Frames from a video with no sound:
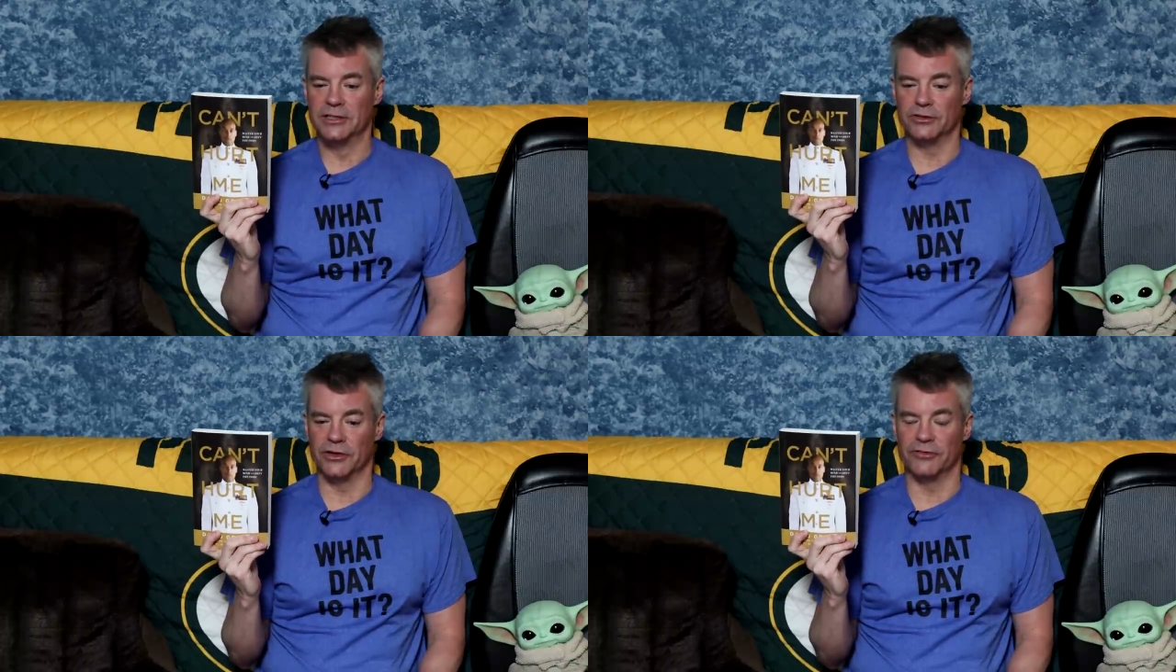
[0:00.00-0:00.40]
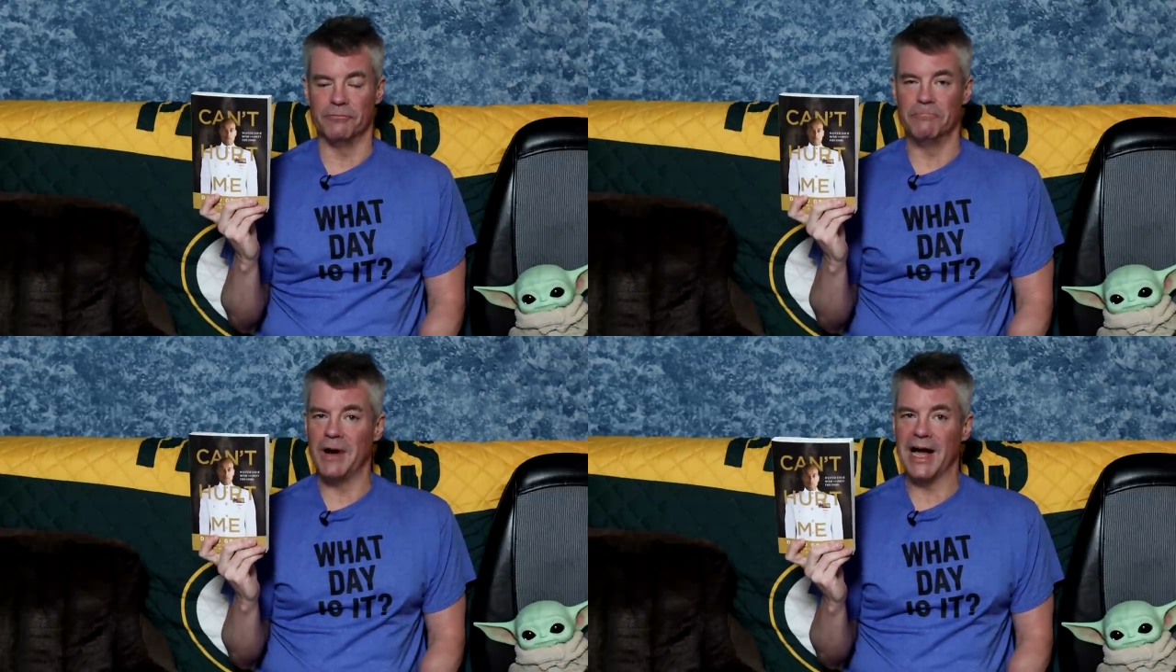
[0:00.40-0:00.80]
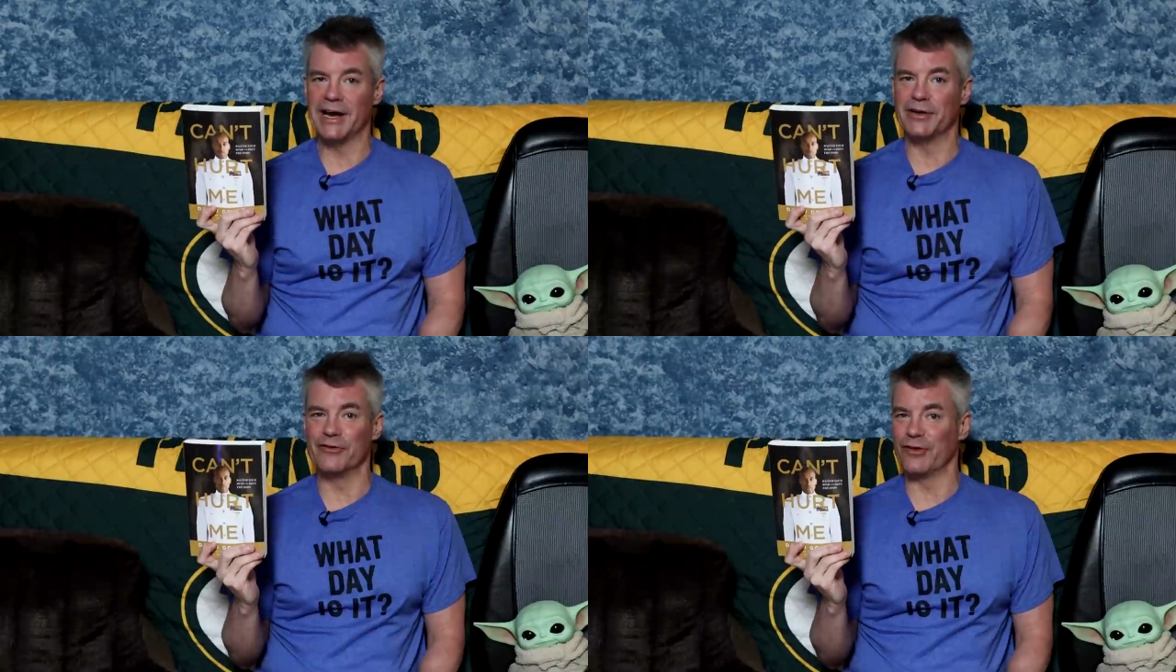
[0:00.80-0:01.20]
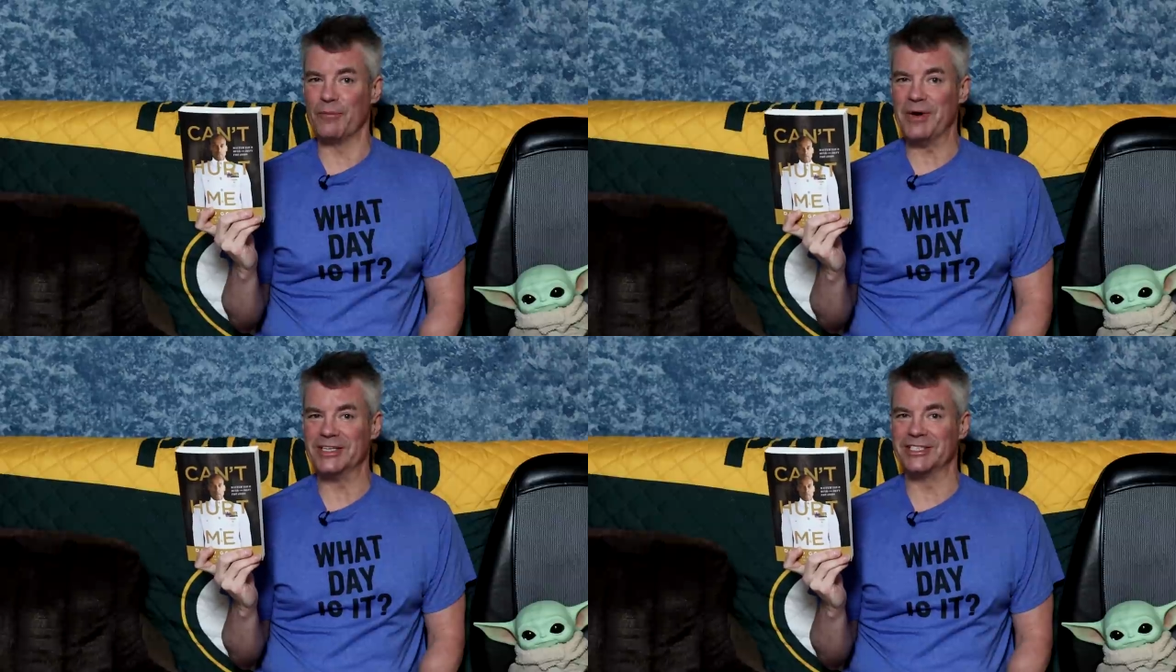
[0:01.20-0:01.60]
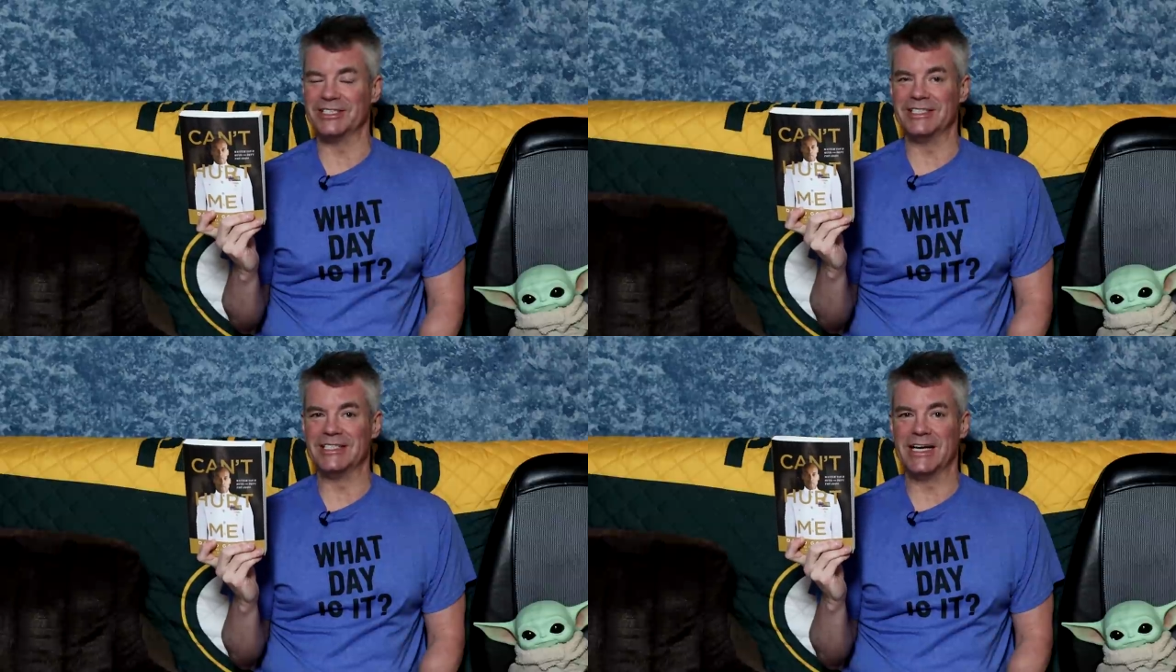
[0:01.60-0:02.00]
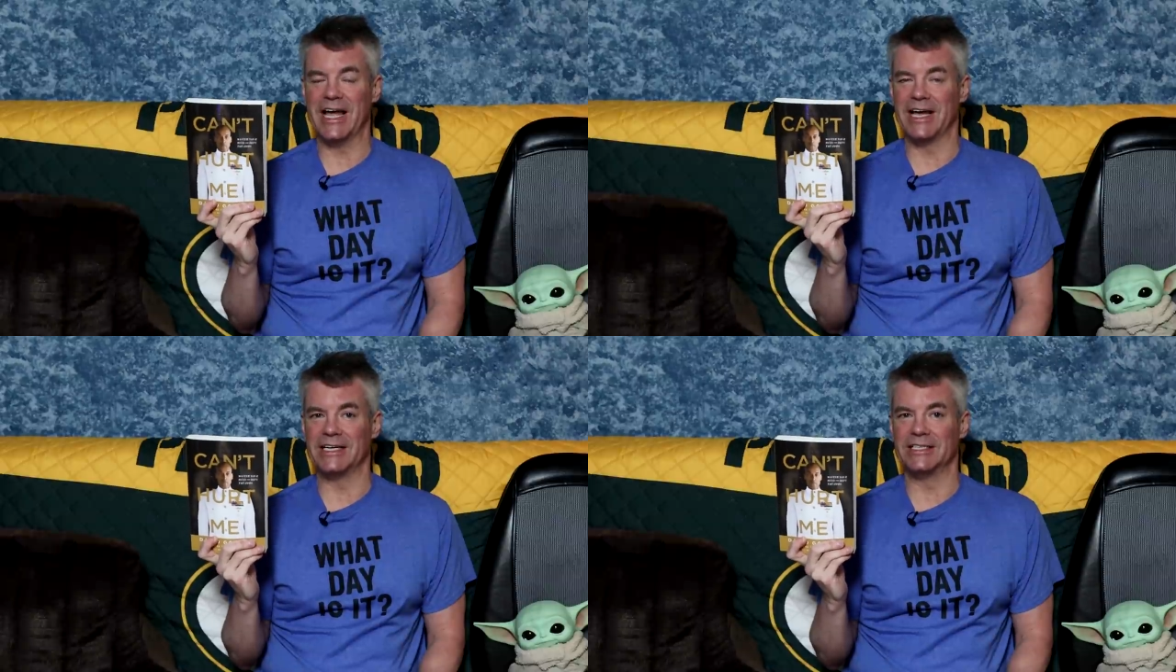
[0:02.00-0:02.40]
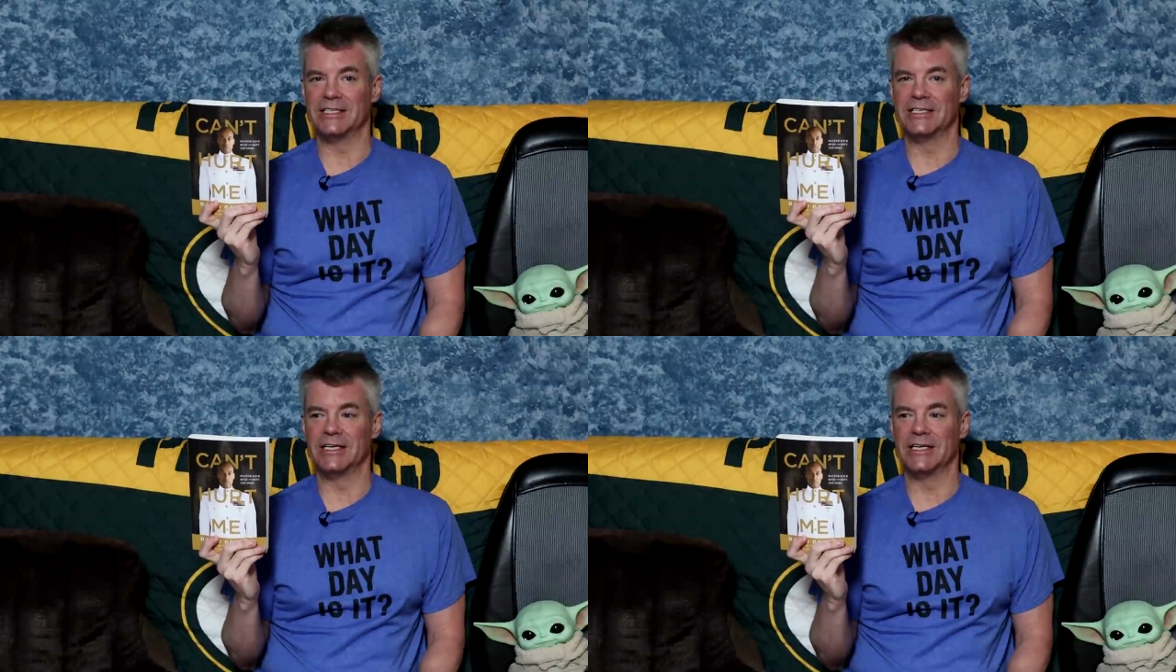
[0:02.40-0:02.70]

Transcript: sort of mind over muscle and